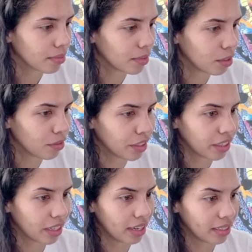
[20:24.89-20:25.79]
No
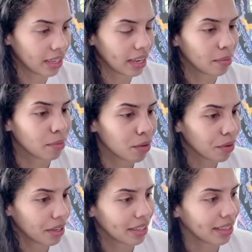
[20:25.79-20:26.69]
fear, guys. I am
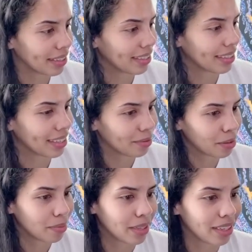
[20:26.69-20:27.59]
recording this and it
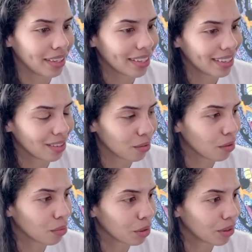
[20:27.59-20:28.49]
will be
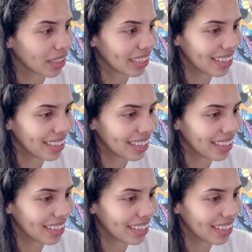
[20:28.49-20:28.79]
normal.